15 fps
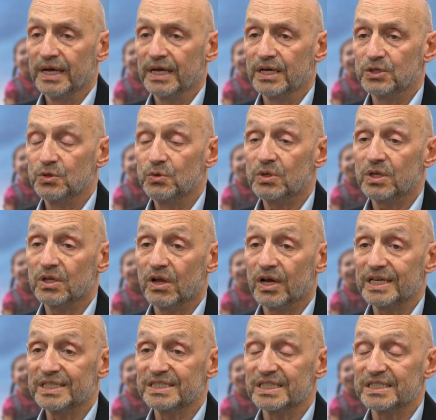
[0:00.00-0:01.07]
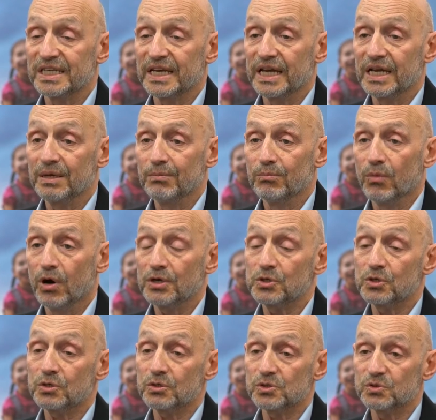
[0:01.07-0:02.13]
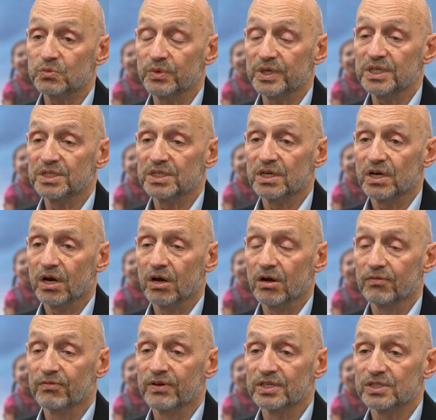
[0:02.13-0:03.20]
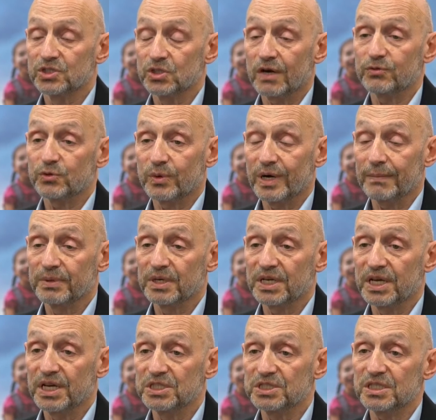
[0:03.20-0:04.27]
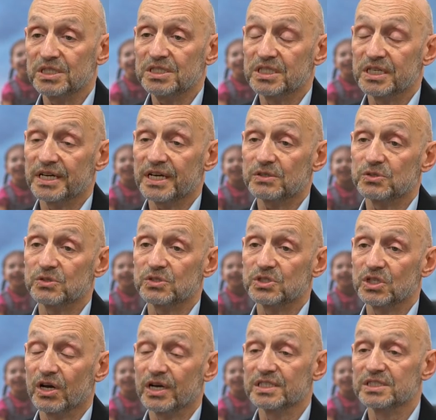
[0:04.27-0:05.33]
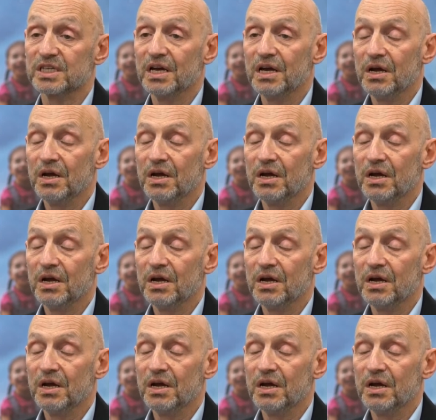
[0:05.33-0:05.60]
It utilizes a modular suite of software applications that exercise